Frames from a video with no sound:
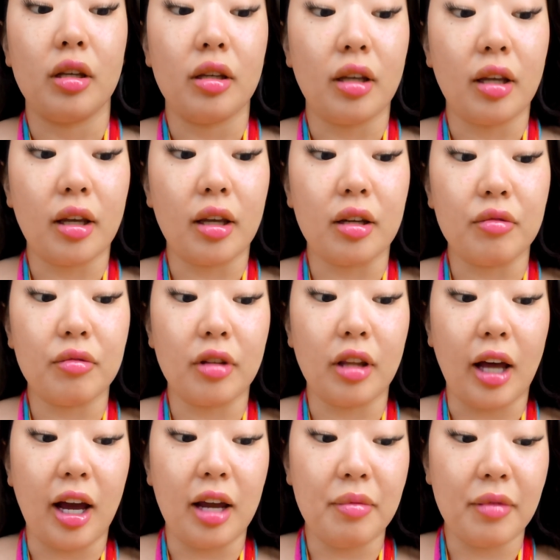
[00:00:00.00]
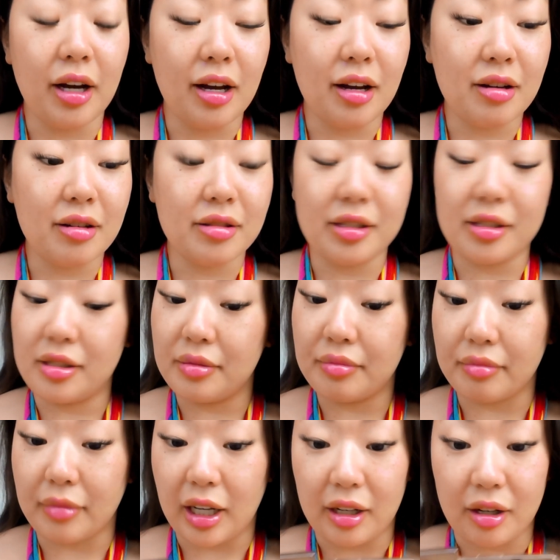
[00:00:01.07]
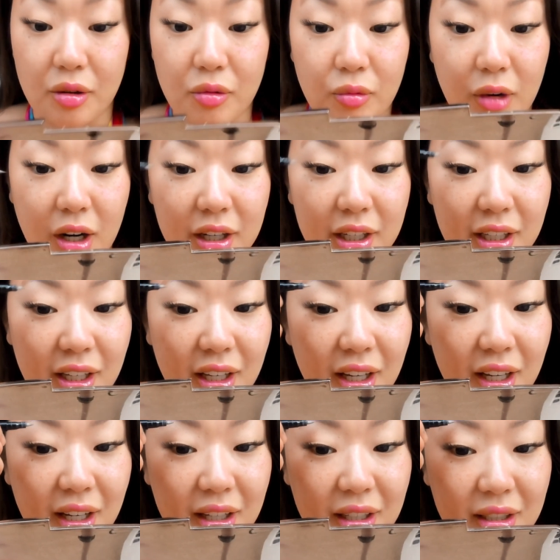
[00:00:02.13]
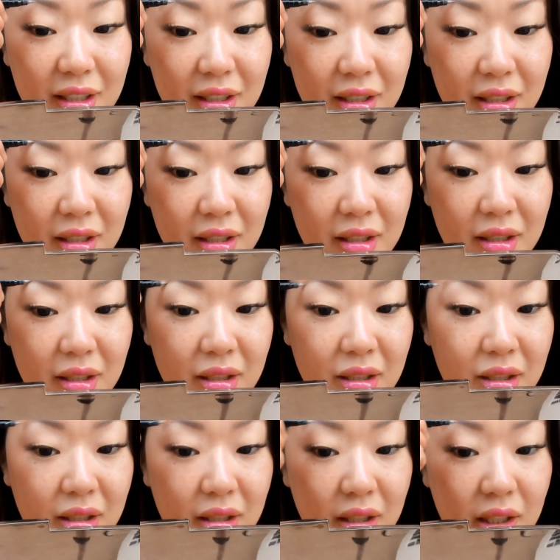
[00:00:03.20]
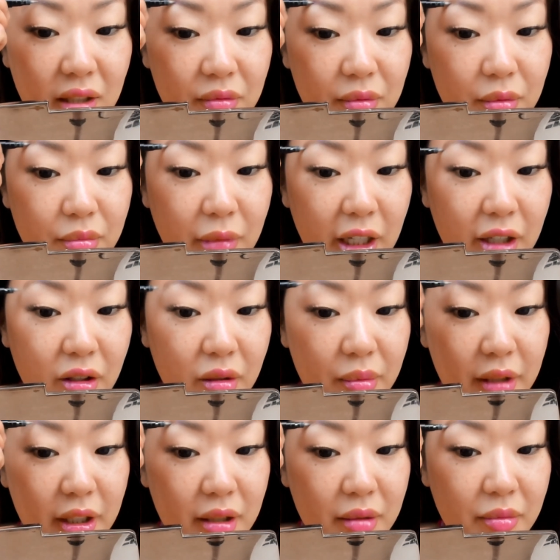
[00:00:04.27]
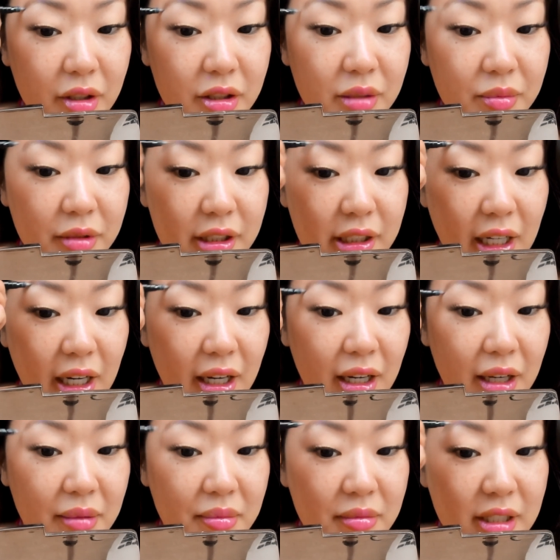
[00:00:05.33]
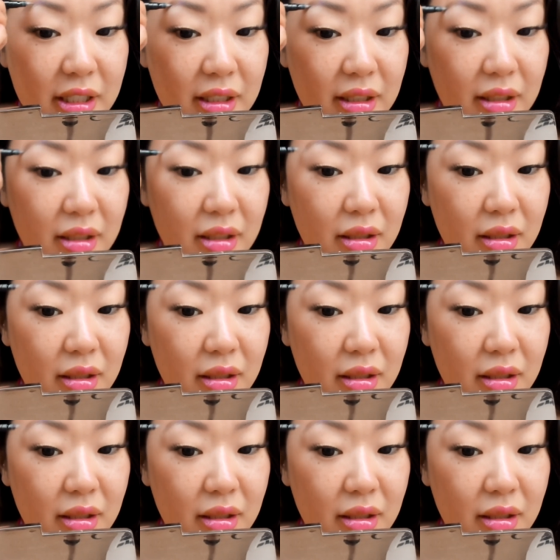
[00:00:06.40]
And with eyebrows, mine are wonky. They've been microbladed multiple times, and